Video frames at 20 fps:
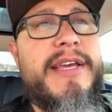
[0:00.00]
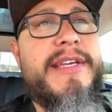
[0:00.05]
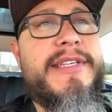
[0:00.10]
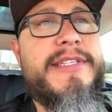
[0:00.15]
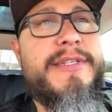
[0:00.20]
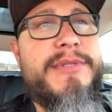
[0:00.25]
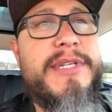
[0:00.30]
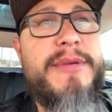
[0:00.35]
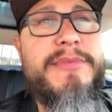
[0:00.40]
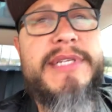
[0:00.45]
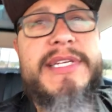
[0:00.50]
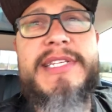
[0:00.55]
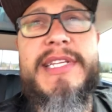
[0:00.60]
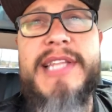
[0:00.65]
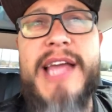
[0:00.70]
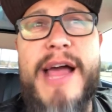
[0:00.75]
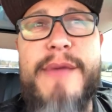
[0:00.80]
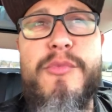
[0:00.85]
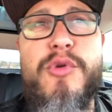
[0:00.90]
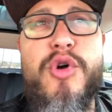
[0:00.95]
sometimes that's a
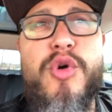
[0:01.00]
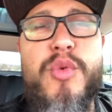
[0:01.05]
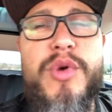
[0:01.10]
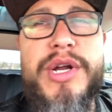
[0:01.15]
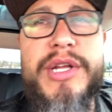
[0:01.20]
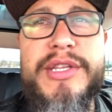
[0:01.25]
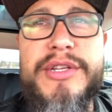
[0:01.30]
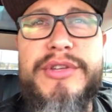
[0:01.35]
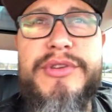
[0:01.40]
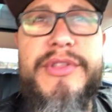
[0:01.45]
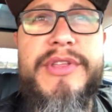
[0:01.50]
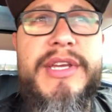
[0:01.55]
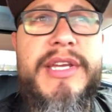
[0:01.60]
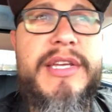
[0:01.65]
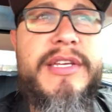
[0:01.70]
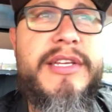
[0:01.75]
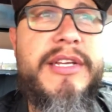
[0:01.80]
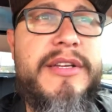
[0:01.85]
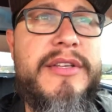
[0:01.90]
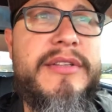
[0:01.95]
lot more work than you
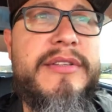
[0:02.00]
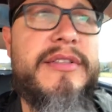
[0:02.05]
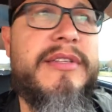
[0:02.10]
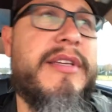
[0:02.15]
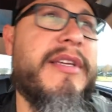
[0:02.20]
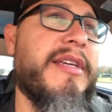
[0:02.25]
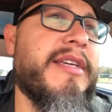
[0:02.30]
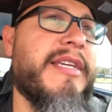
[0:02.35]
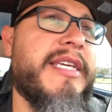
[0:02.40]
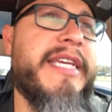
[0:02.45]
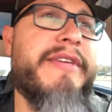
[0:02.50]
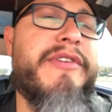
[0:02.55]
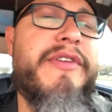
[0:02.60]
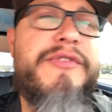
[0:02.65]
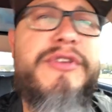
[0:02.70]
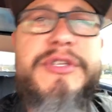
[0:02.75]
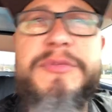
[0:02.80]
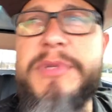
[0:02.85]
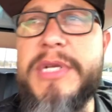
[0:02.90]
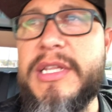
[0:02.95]
think, you know. Even if
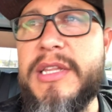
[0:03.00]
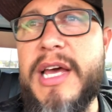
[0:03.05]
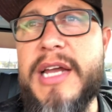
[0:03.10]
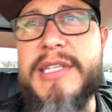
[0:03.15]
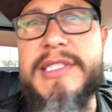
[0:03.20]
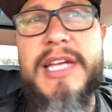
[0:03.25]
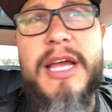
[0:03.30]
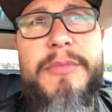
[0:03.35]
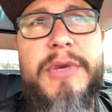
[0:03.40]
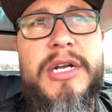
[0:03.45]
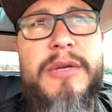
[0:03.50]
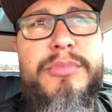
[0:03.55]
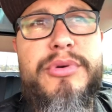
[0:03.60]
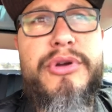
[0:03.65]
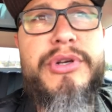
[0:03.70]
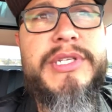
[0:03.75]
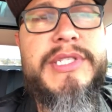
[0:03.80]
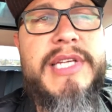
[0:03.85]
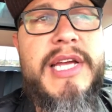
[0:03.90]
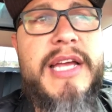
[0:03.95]
you spend a lot of time on a
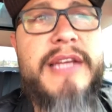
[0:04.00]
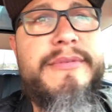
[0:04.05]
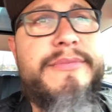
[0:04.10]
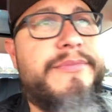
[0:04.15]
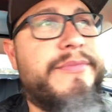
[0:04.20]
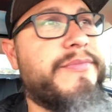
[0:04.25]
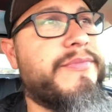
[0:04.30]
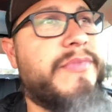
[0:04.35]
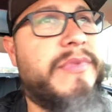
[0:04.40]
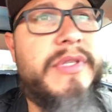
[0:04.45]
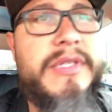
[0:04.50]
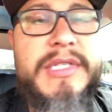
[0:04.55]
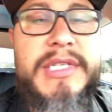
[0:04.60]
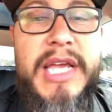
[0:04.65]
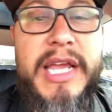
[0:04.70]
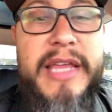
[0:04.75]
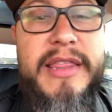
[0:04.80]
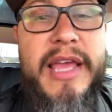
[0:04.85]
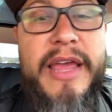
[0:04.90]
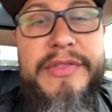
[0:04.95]
prototype,
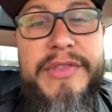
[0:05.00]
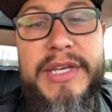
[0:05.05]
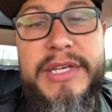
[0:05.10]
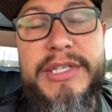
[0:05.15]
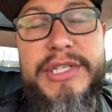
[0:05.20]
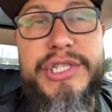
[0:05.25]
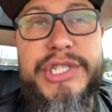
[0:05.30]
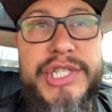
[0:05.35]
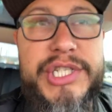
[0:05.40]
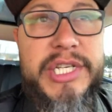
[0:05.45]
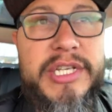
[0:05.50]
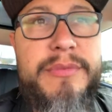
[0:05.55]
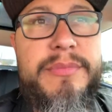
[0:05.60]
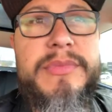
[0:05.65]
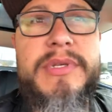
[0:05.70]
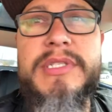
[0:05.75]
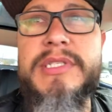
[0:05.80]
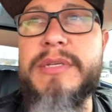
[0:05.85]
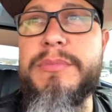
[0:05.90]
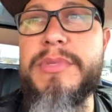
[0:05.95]
taking that thing to
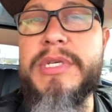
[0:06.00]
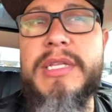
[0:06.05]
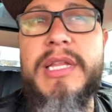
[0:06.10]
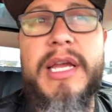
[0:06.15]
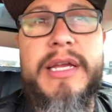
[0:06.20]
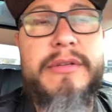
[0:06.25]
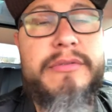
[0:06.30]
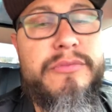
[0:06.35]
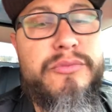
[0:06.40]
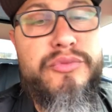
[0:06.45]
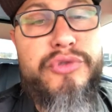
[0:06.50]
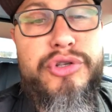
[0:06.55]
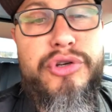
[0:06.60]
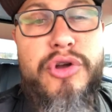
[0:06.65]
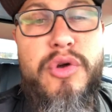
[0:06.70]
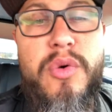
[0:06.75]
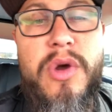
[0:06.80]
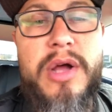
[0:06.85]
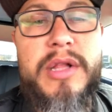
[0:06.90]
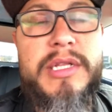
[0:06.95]
ship and to be like real
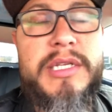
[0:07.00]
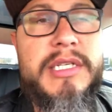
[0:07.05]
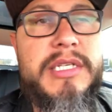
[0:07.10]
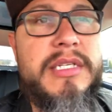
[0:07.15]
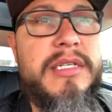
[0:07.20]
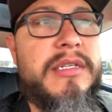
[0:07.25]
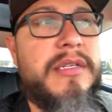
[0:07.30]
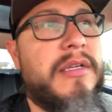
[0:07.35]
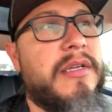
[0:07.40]
quality